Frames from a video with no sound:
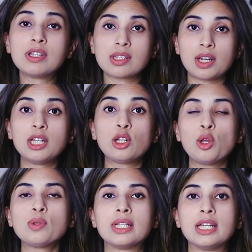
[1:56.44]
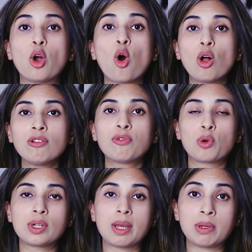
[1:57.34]
we study closely, all
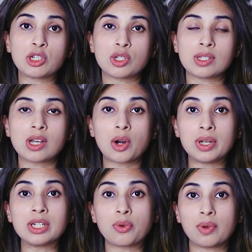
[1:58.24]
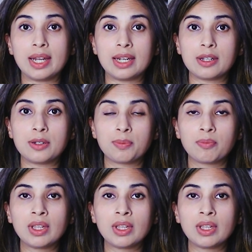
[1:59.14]
four dimensions are interrelated.